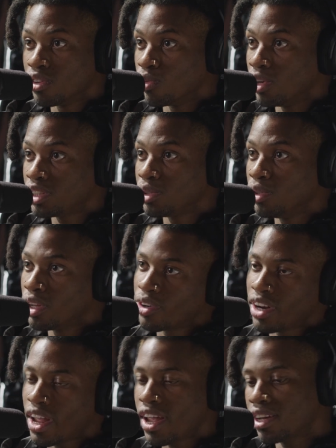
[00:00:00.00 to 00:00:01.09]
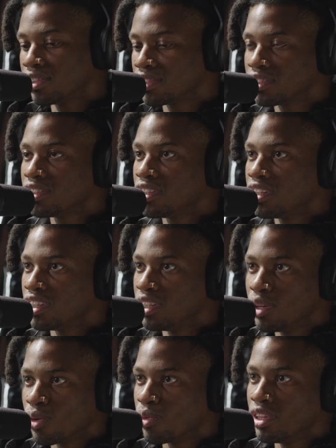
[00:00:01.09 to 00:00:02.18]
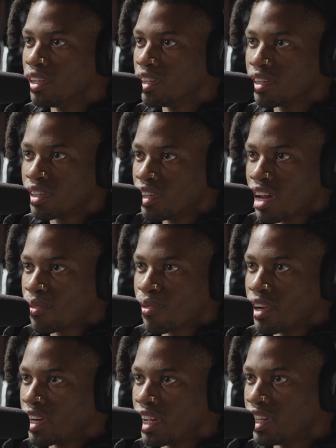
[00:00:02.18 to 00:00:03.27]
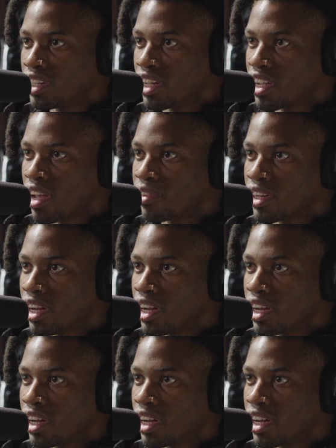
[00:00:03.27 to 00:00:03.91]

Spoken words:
Once you learn that, you're not afraid of anything after